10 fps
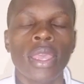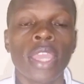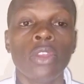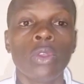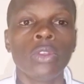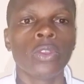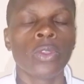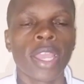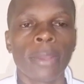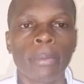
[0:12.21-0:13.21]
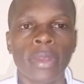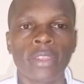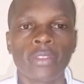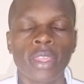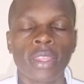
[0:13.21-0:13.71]
and also you can
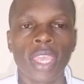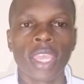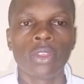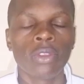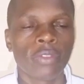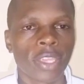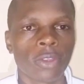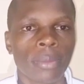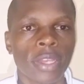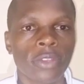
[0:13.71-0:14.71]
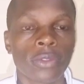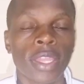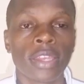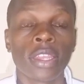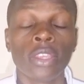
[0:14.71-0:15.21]
press the notification bell so
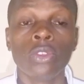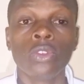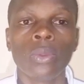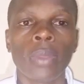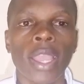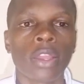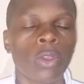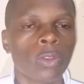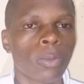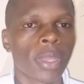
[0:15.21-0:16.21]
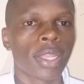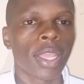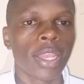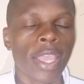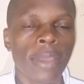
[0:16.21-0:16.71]
that YouTube can
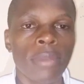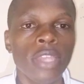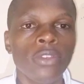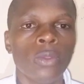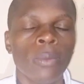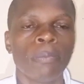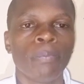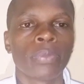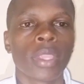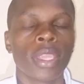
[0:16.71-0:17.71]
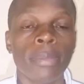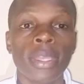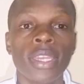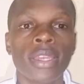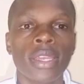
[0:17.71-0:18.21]
automatically update you
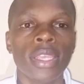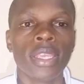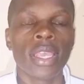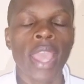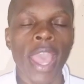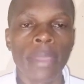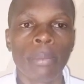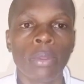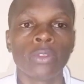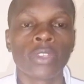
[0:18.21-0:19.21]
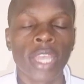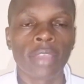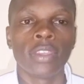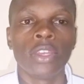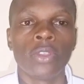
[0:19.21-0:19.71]
immediately I post
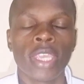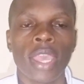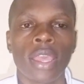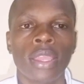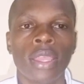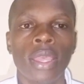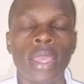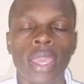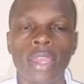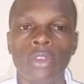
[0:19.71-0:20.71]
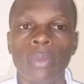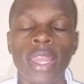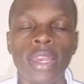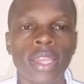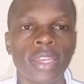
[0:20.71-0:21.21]
a video here. And to
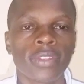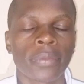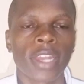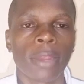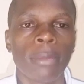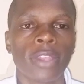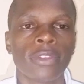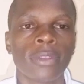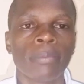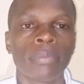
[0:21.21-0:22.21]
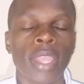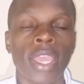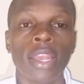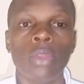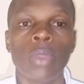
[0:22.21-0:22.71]
my returning subscribers,
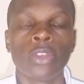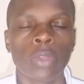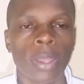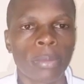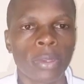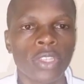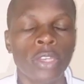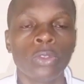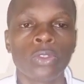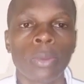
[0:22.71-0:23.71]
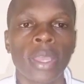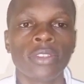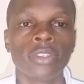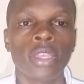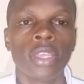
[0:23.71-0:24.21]
I really want to appreciate you so
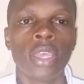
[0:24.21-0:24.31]
much.